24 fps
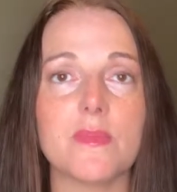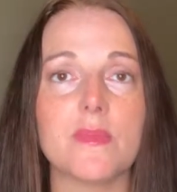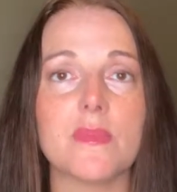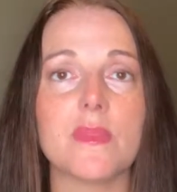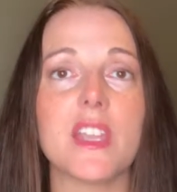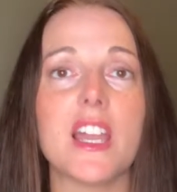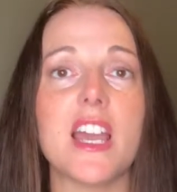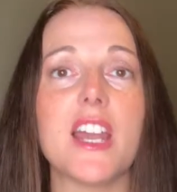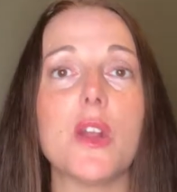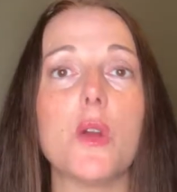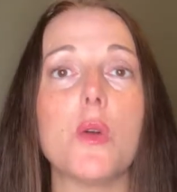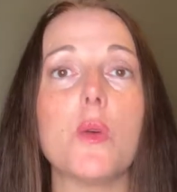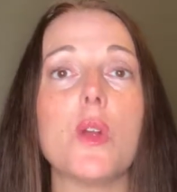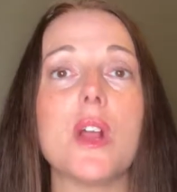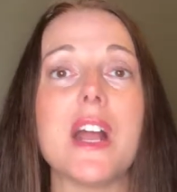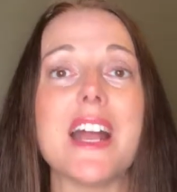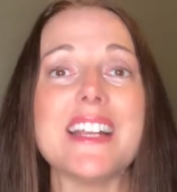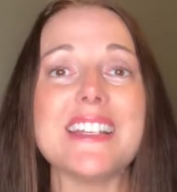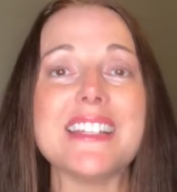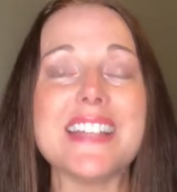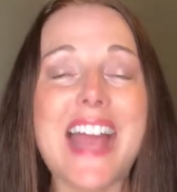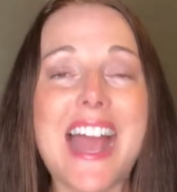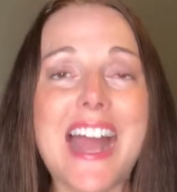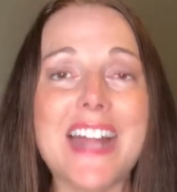I don't
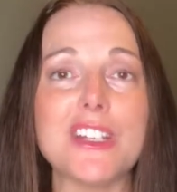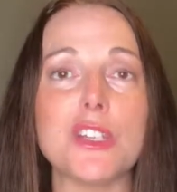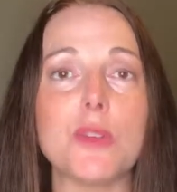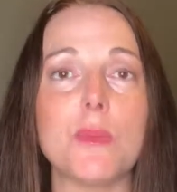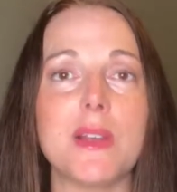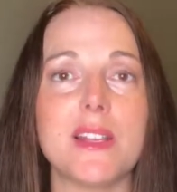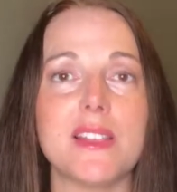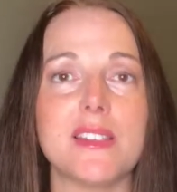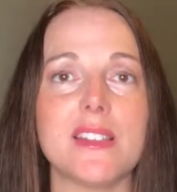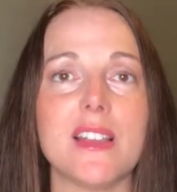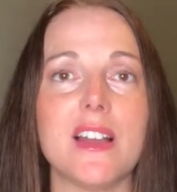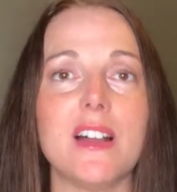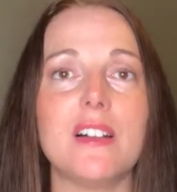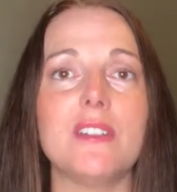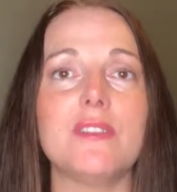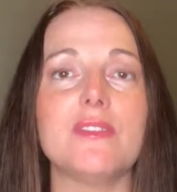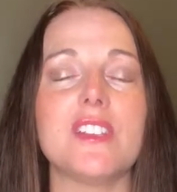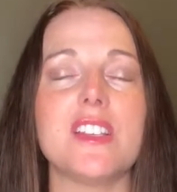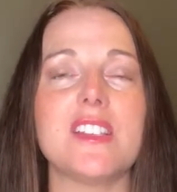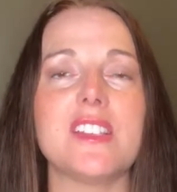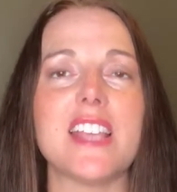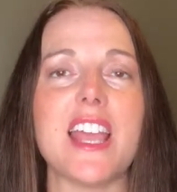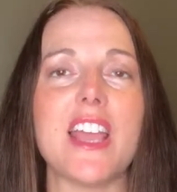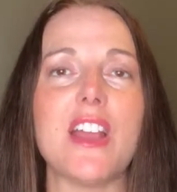attach myself
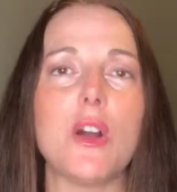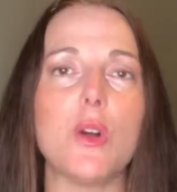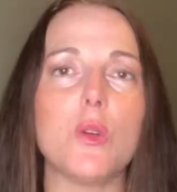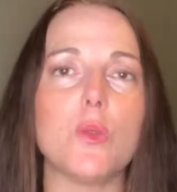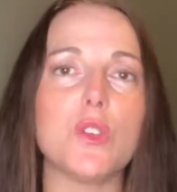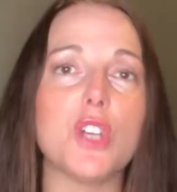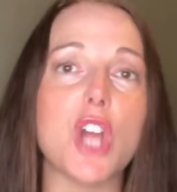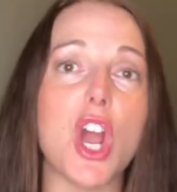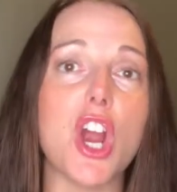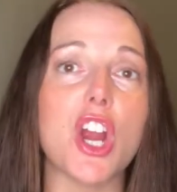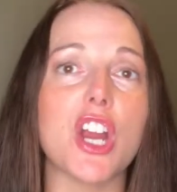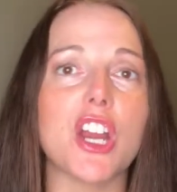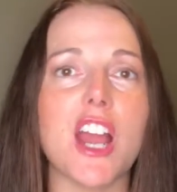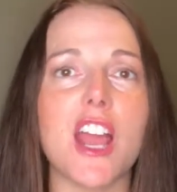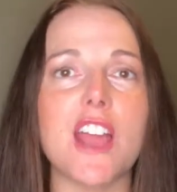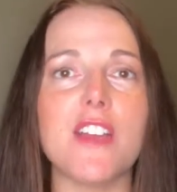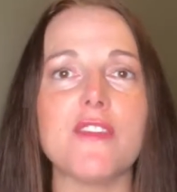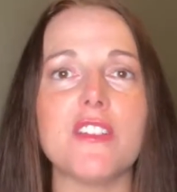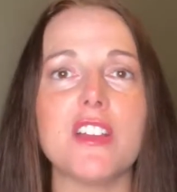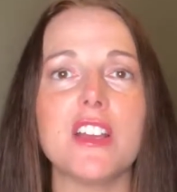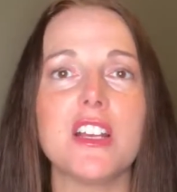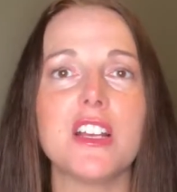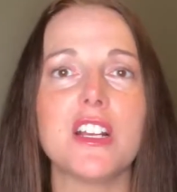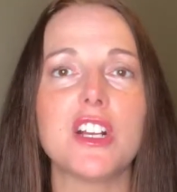to say, oh darn, I've
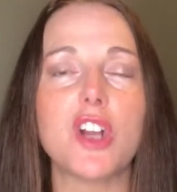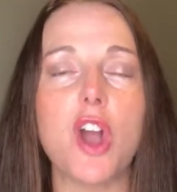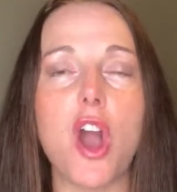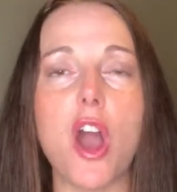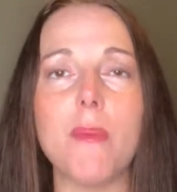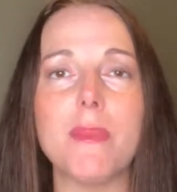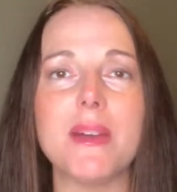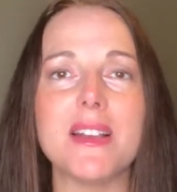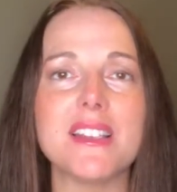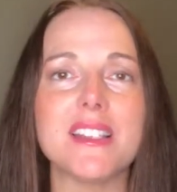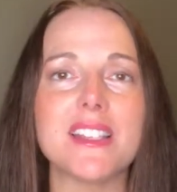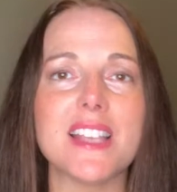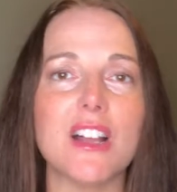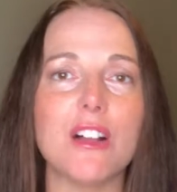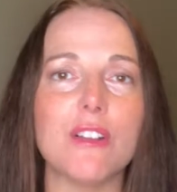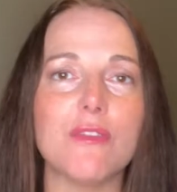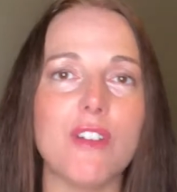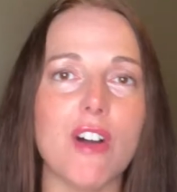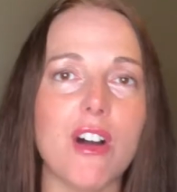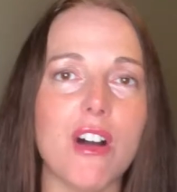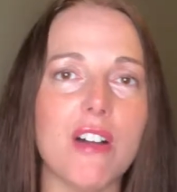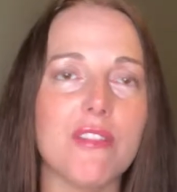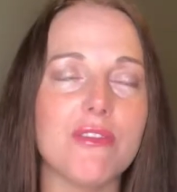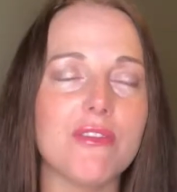got myself
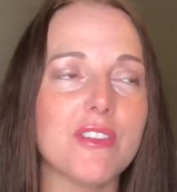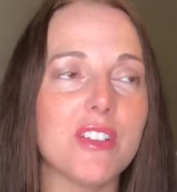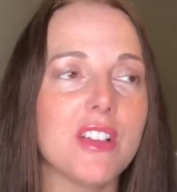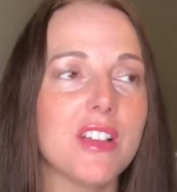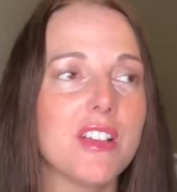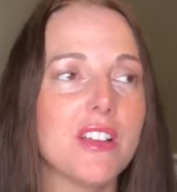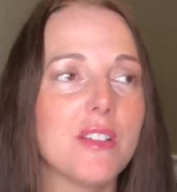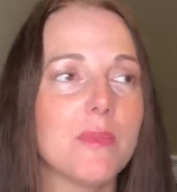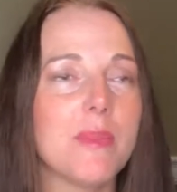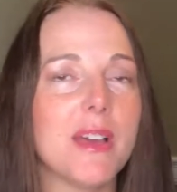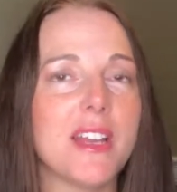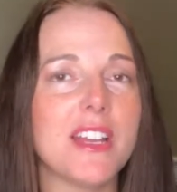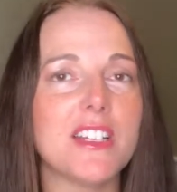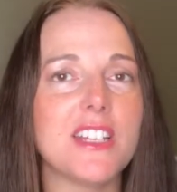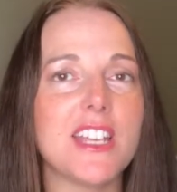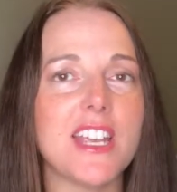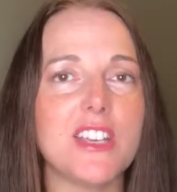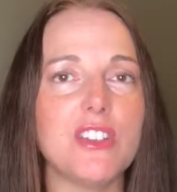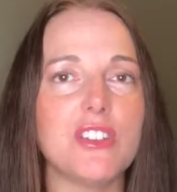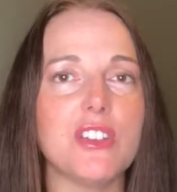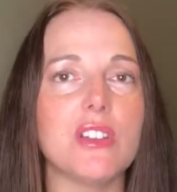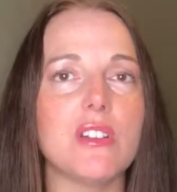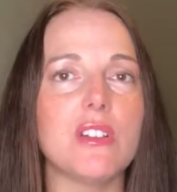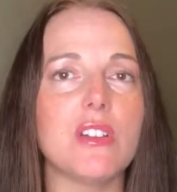off
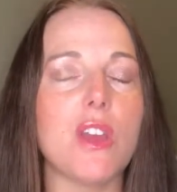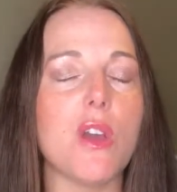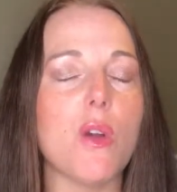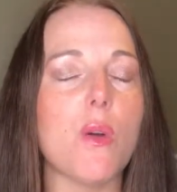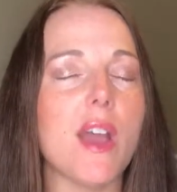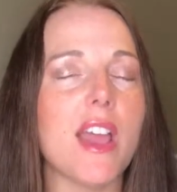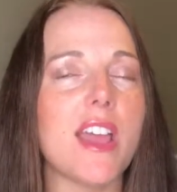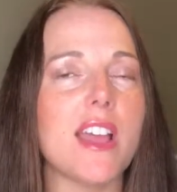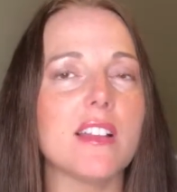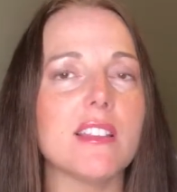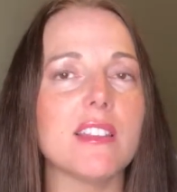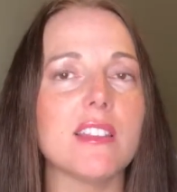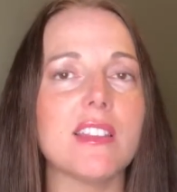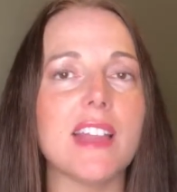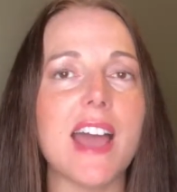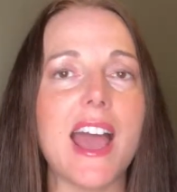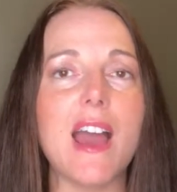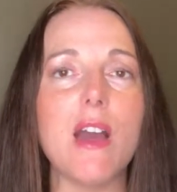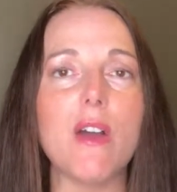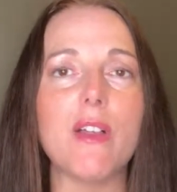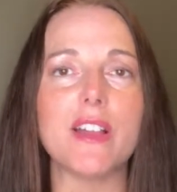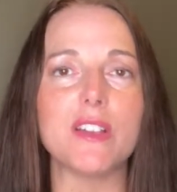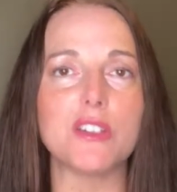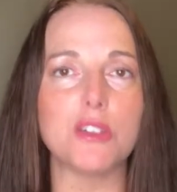meditation. No, I
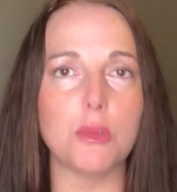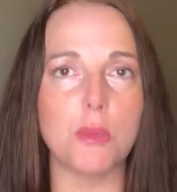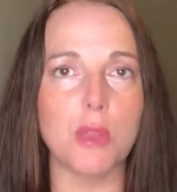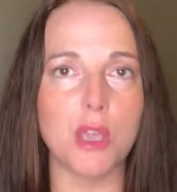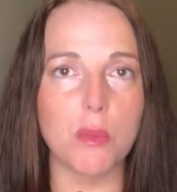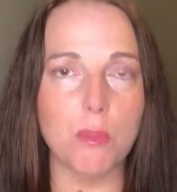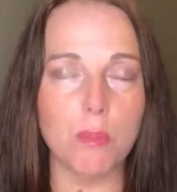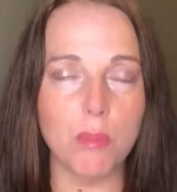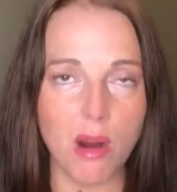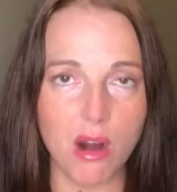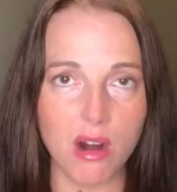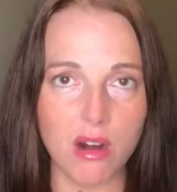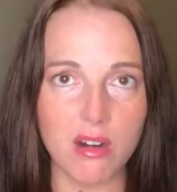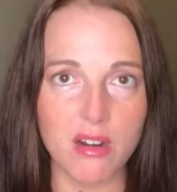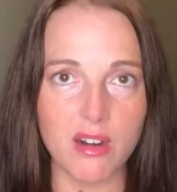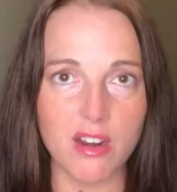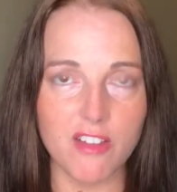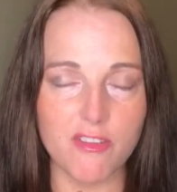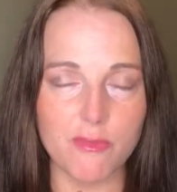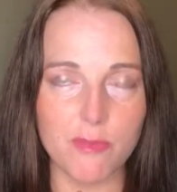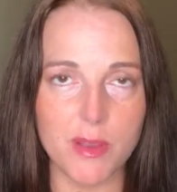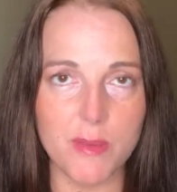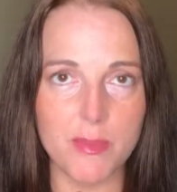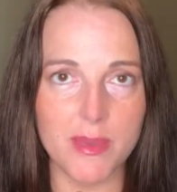allow that to be a part
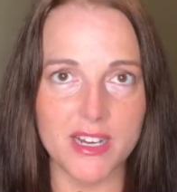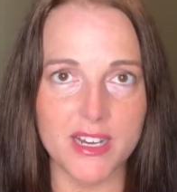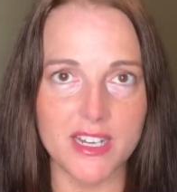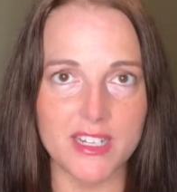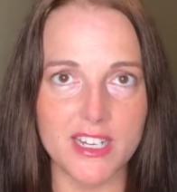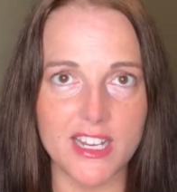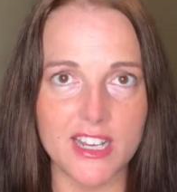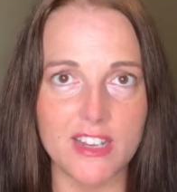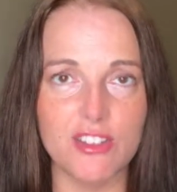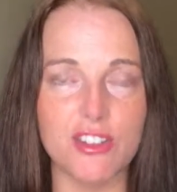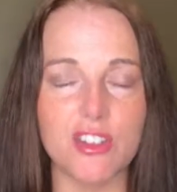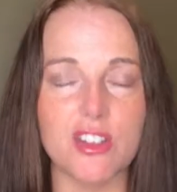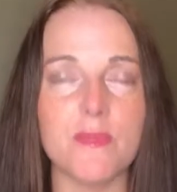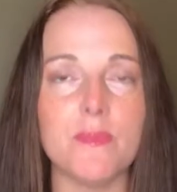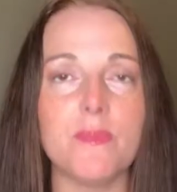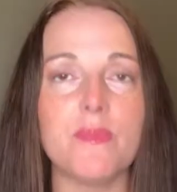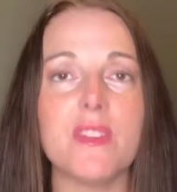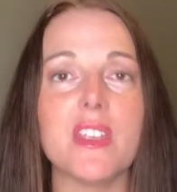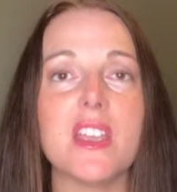of my meditation.